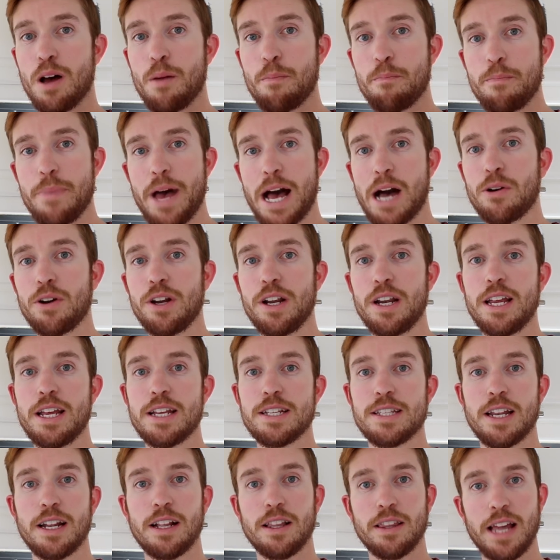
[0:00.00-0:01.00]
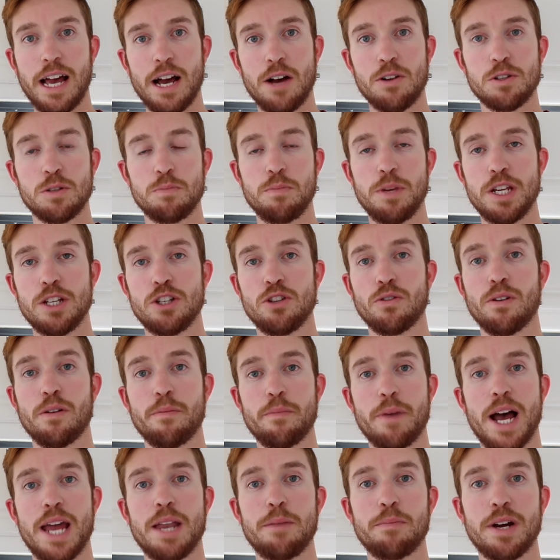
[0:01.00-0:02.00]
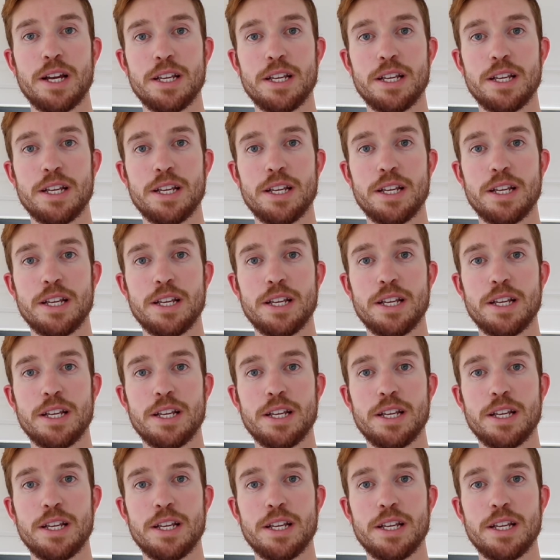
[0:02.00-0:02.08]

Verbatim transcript: about it is it allows me to remind